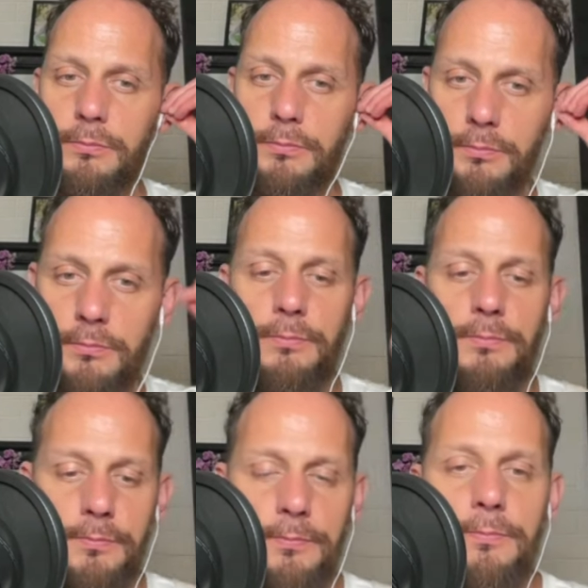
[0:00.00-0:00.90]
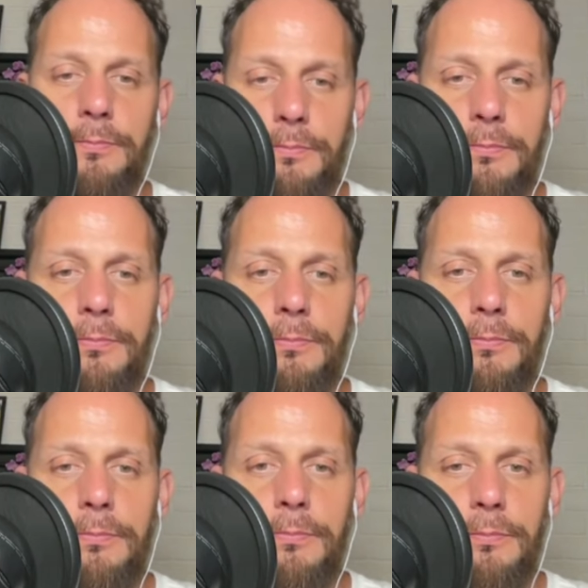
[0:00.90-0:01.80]

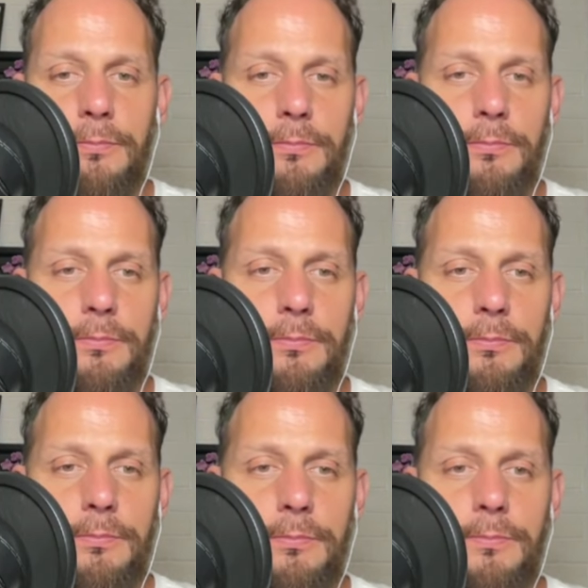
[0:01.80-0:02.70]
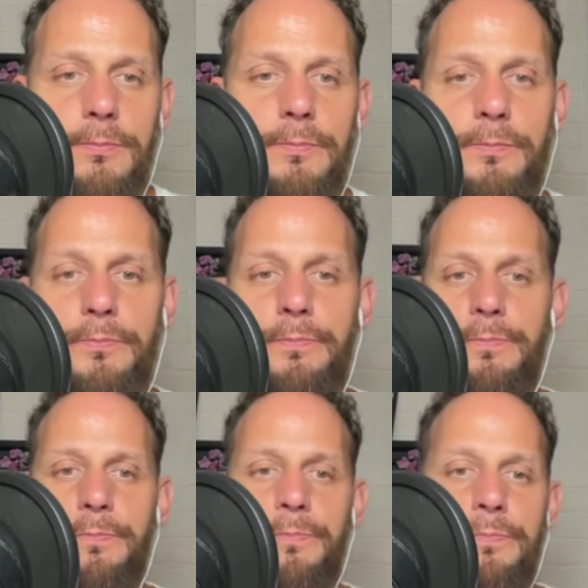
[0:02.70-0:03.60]

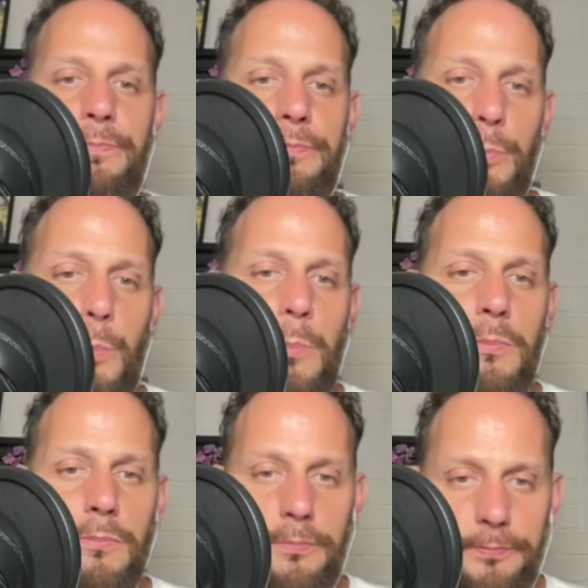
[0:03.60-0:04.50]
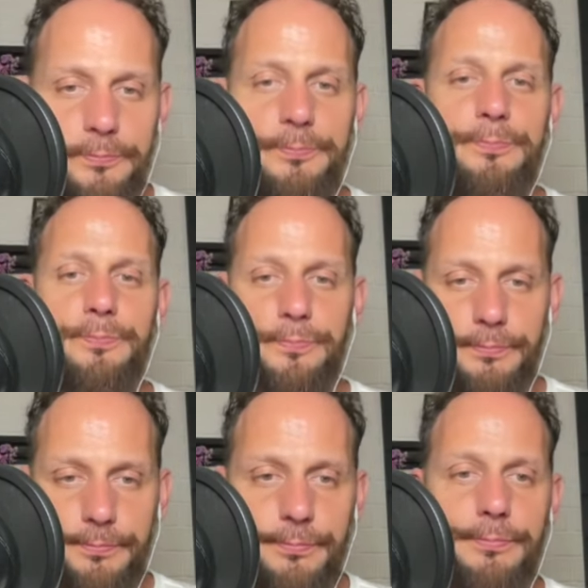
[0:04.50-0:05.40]

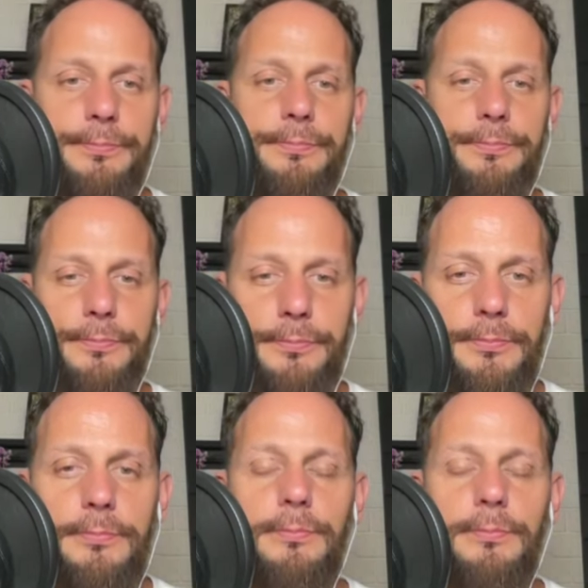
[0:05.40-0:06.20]
The person shown says nothing.